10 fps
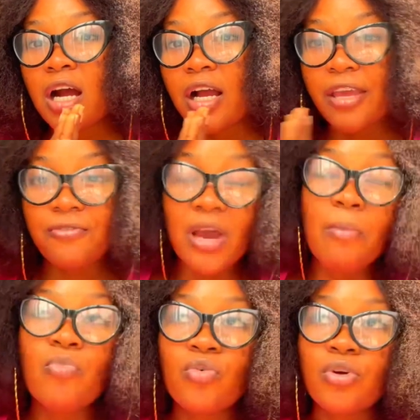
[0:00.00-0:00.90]
if
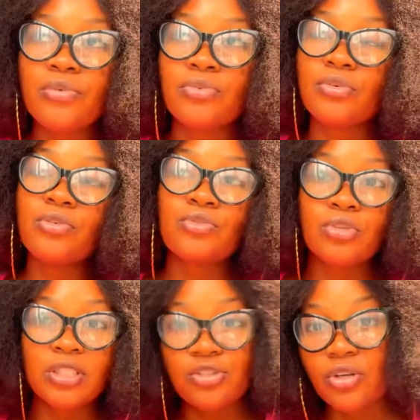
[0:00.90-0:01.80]
you
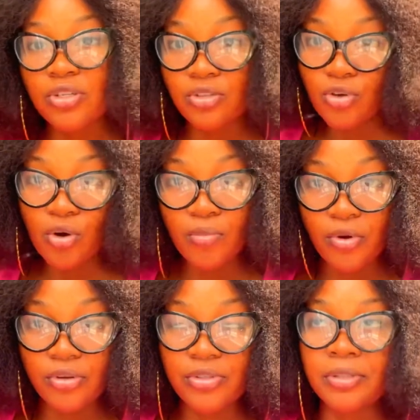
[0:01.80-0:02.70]
study nursing in your home
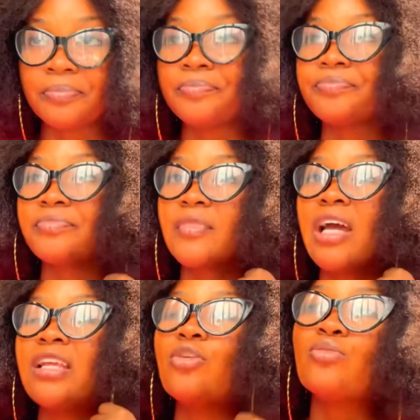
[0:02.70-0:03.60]
country and
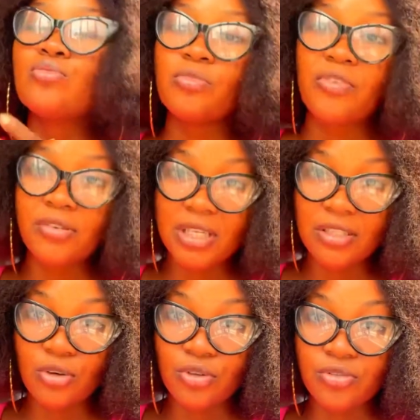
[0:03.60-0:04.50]
then you want to move outside
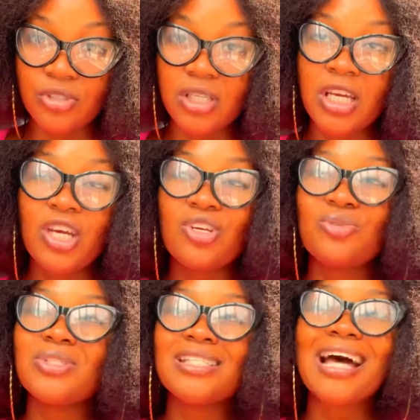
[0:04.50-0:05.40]
the country, you
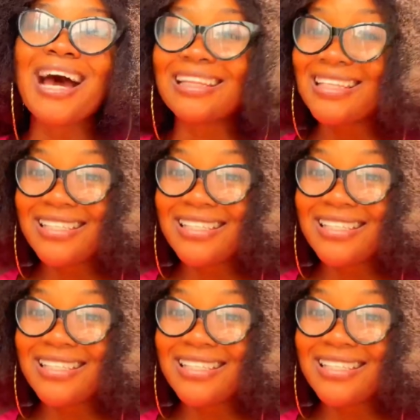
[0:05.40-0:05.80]
will need at